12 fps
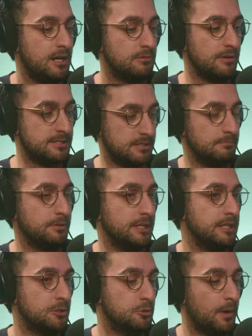Recent
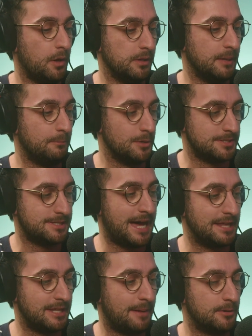political polling puts
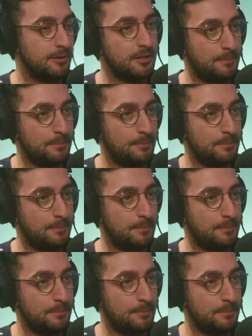that number at